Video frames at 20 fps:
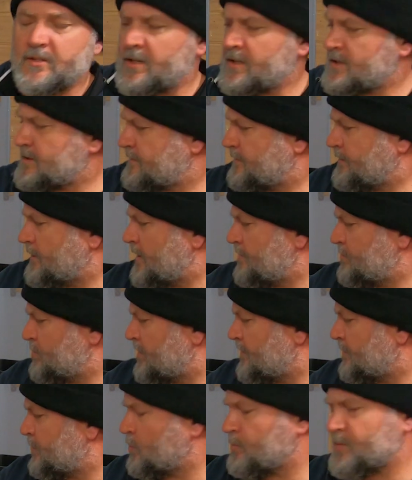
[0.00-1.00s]
And it's
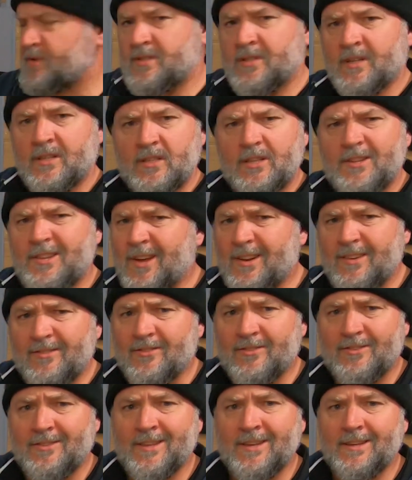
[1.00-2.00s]
5.4%. You don't
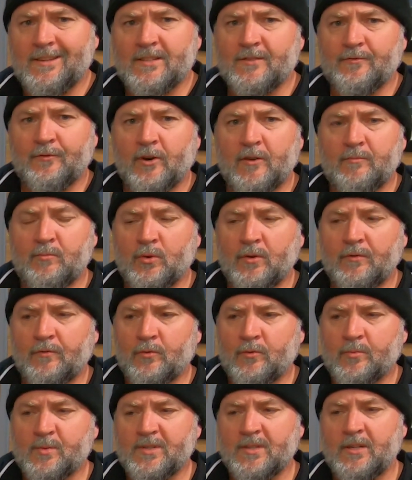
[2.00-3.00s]
even think it's
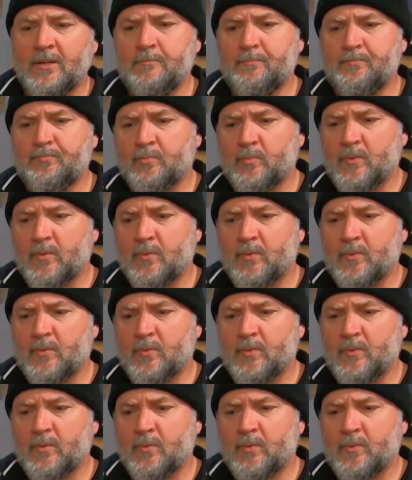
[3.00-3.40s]
5.4%.